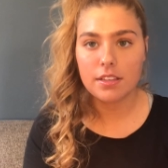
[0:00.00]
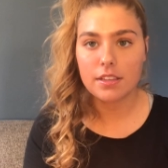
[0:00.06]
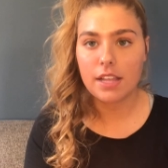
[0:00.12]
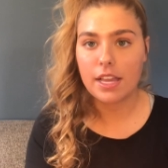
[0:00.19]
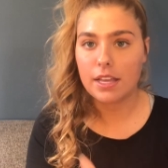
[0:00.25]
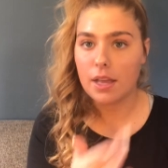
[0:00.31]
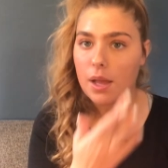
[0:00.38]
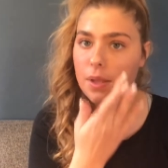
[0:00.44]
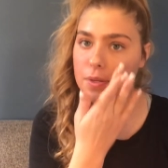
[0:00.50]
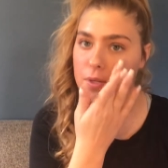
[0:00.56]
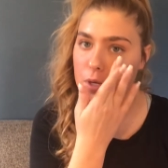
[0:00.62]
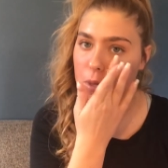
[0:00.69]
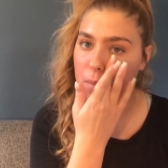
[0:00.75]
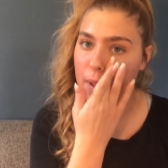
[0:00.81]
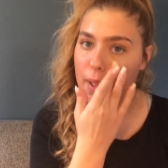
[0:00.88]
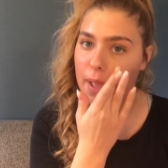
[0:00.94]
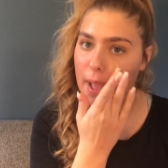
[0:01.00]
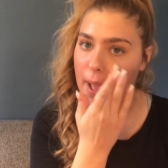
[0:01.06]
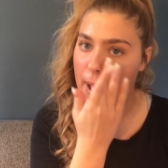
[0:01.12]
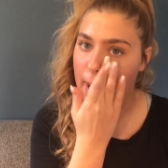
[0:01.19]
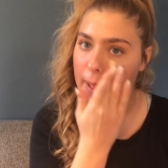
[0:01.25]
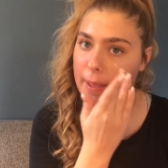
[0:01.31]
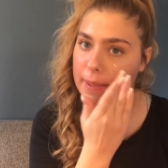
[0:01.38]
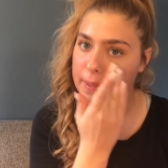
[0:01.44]
like under my
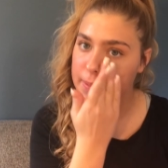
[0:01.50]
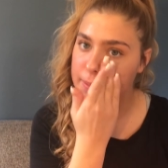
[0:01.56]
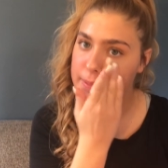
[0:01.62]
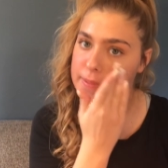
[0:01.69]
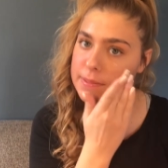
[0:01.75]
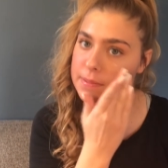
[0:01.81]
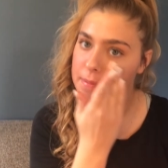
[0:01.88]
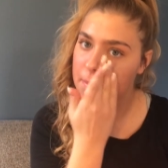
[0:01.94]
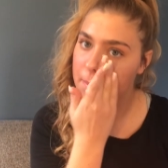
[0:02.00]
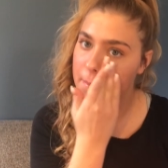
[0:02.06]
eyes,